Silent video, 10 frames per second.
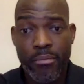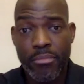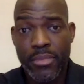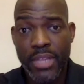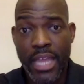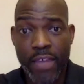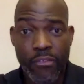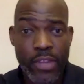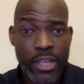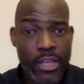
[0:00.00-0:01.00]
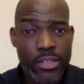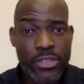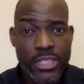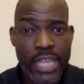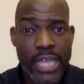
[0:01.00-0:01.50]
Like, if we can
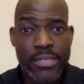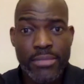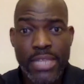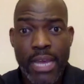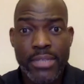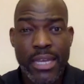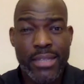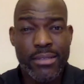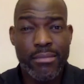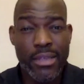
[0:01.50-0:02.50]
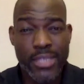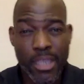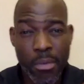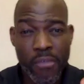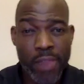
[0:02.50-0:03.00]
understand sometimes that
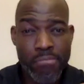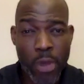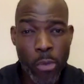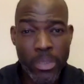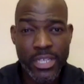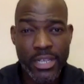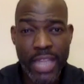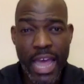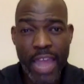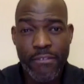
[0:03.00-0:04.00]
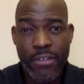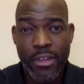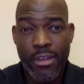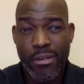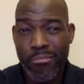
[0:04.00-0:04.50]
some of our moments in life
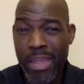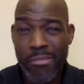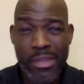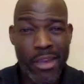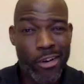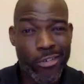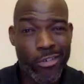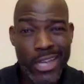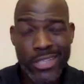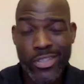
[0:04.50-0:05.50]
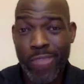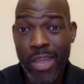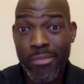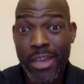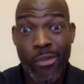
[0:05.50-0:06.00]
may be our greatest or
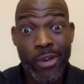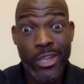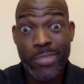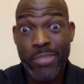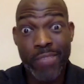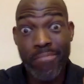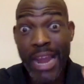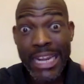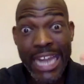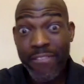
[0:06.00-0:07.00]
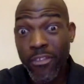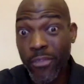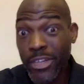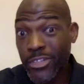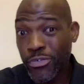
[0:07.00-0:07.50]
maybe our worst, but it might not
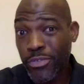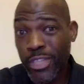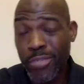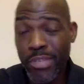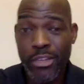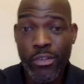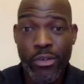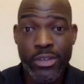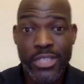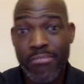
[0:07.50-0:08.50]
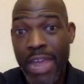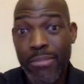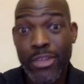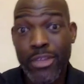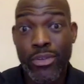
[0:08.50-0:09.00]
even truly be yours. It might
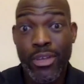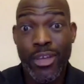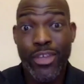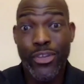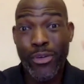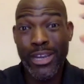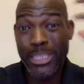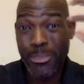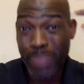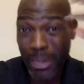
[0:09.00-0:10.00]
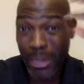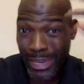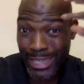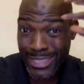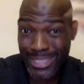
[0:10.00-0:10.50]
be your
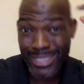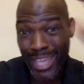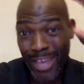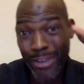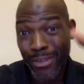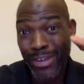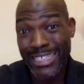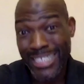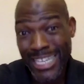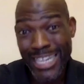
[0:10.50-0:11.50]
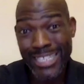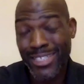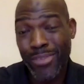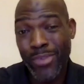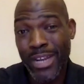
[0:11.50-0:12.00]
experience to tell and teach
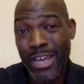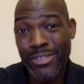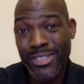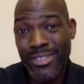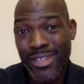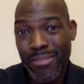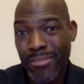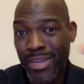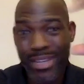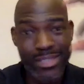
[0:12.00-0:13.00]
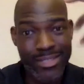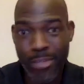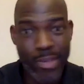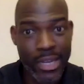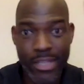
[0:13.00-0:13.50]
someone else, because they're
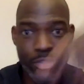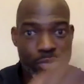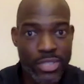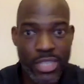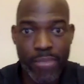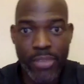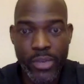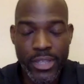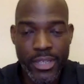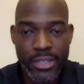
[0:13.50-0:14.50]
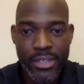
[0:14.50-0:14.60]
probably going to do something with it.